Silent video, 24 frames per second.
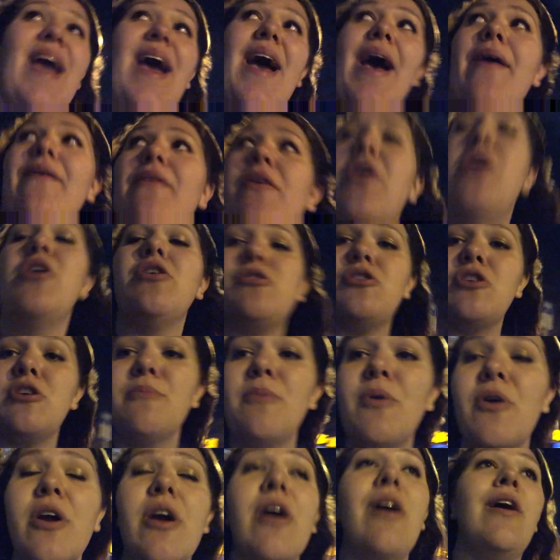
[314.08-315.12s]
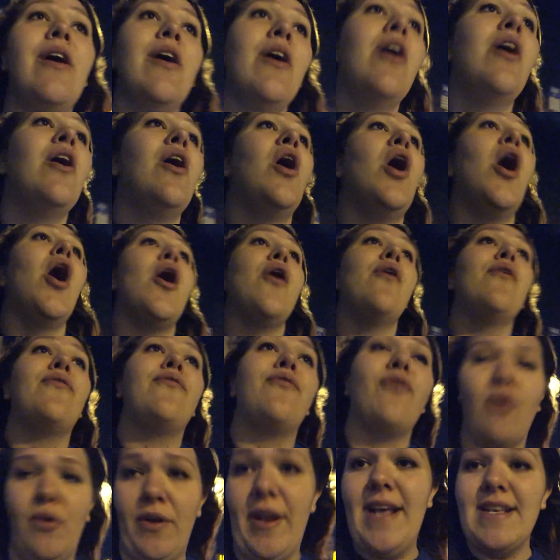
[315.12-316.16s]
have 2 more
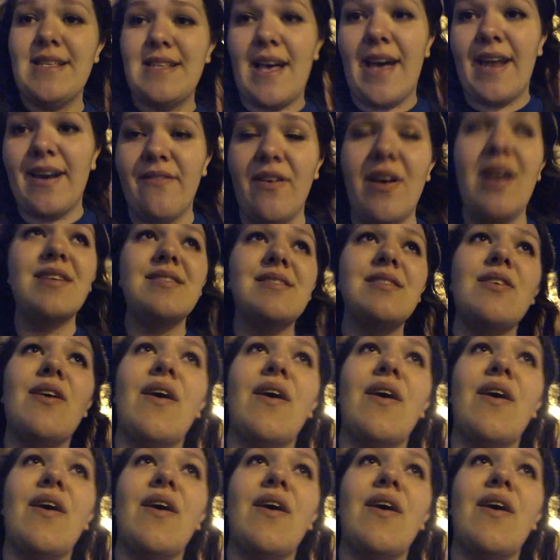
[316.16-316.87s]
full days ahead of us.